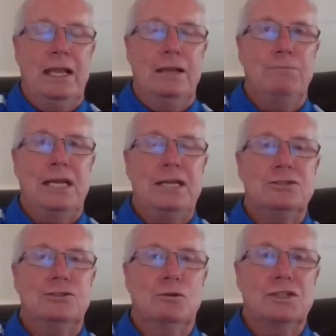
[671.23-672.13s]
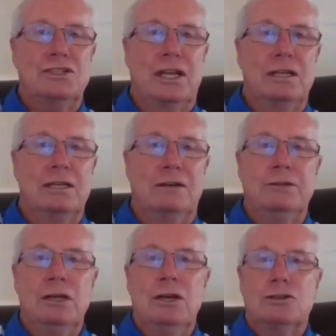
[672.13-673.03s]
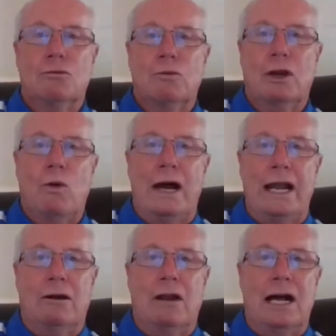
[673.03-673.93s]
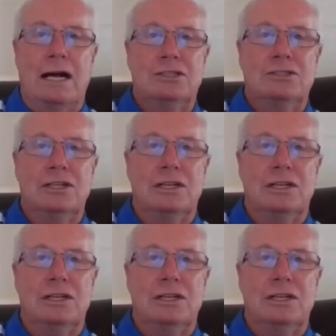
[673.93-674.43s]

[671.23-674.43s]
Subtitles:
in patients who were sick enough to require oxygen.